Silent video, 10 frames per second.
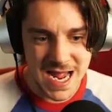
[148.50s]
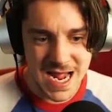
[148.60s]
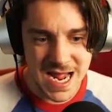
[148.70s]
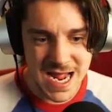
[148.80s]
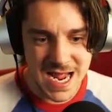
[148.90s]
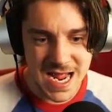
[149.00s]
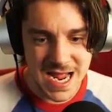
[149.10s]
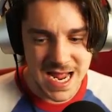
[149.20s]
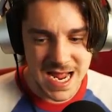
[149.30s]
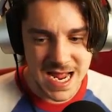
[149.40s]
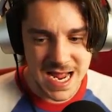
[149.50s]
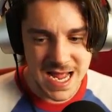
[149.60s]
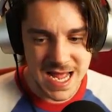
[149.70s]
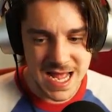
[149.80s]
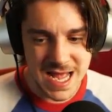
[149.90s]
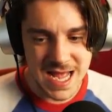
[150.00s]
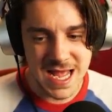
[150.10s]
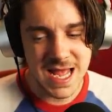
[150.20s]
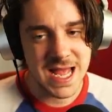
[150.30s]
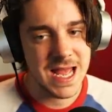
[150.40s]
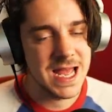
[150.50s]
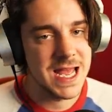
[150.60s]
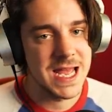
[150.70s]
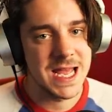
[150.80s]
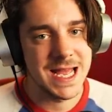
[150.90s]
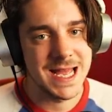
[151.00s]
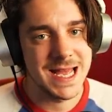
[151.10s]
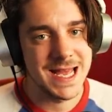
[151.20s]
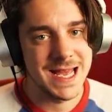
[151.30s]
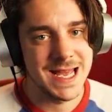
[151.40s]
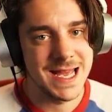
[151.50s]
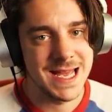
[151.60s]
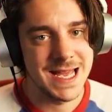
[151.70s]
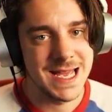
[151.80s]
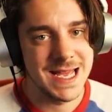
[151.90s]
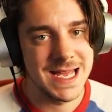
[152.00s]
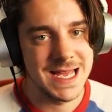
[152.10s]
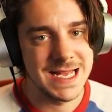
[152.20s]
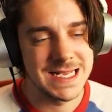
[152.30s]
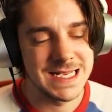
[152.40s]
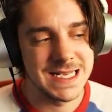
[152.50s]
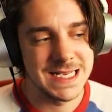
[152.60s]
Nobody speaks.